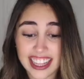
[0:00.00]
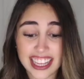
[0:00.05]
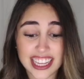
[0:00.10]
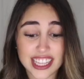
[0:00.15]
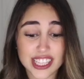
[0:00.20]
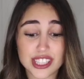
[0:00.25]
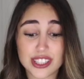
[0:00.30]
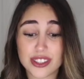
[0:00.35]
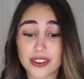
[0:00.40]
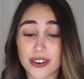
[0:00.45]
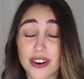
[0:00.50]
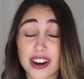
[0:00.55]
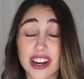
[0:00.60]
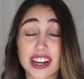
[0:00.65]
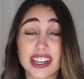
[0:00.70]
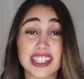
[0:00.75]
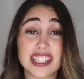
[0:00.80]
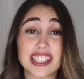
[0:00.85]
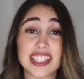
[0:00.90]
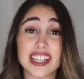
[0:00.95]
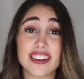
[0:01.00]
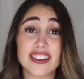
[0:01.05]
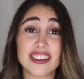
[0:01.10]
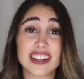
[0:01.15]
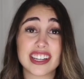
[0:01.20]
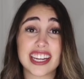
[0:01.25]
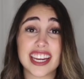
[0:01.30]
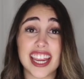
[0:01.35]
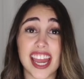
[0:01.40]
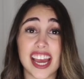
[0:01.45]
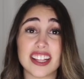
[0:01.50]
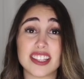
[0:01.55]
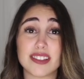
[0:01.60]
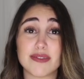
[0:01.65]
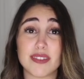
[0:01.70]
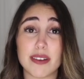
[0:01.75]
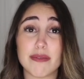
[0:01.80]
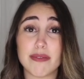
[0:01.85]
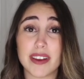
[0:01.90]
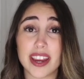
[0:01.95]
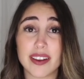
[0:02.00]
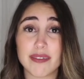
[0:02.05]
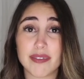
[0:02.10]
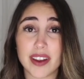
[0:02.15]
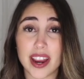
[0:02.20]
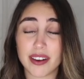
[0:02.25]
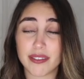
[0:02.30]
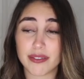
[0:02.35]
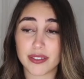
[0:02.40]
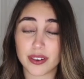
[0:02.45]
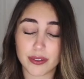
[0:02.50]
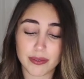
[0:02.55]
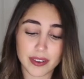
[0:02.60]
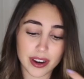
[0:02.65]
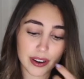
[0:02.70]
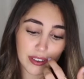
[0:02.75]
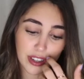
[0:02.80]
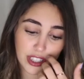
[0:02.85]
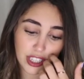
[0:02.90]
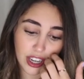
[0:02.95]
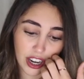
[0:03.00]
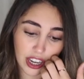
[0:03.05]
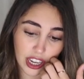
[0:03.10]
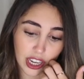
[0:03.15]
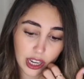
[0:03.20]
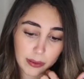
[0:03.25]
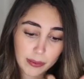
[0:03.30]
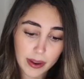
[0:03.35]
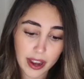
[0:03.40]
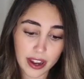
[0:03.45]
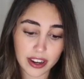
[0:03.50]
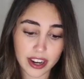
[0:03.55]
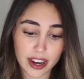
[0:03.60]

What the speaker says: This story still gets me. Me and my roommate were talking about